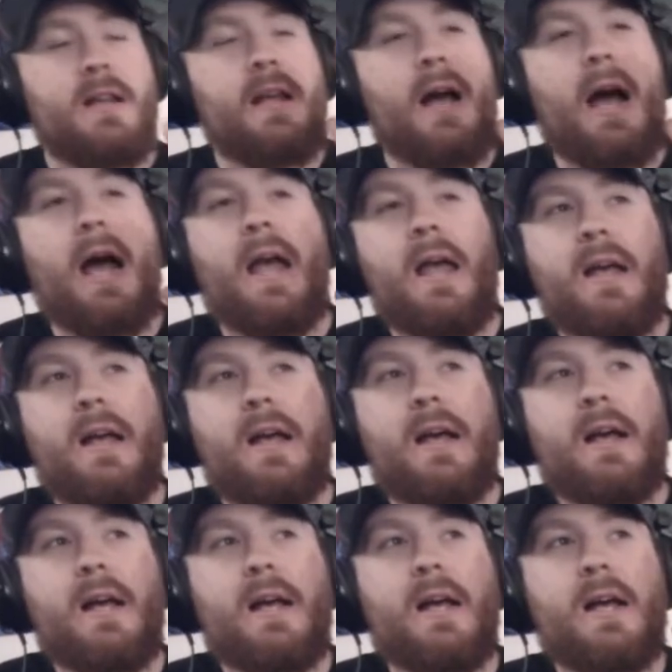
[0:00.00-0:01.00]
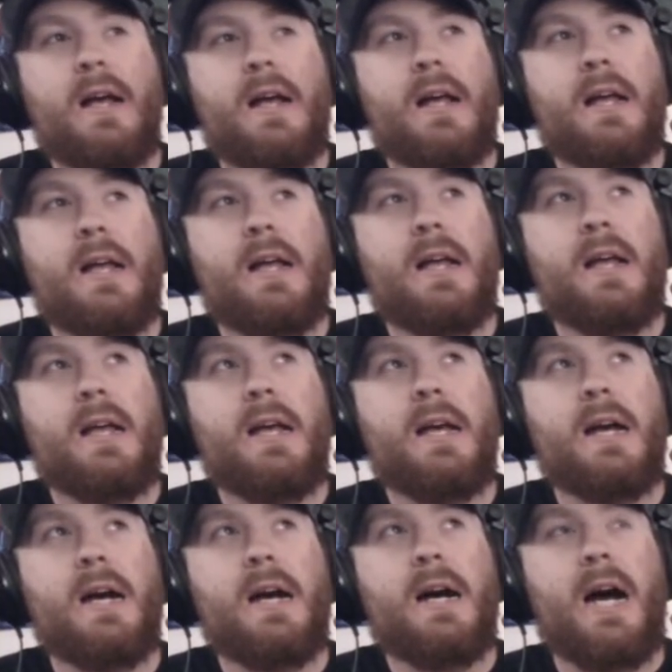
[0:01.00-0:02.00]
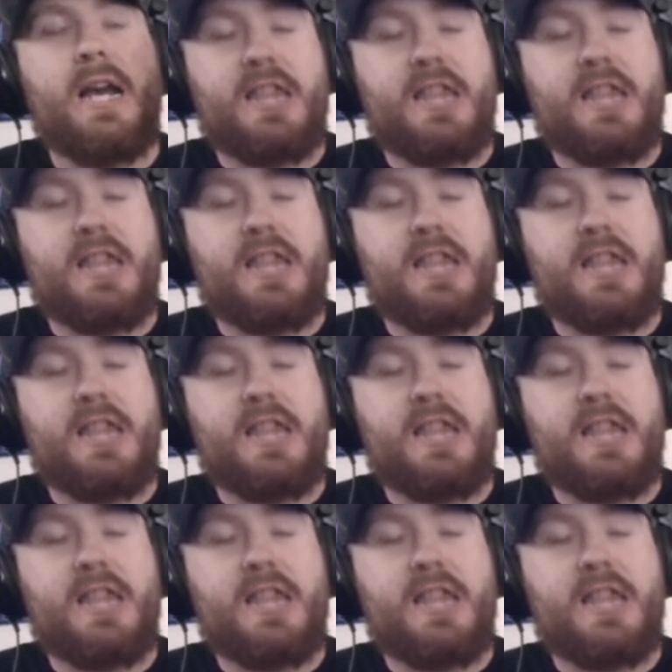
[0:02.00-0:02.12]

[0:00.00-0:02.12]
I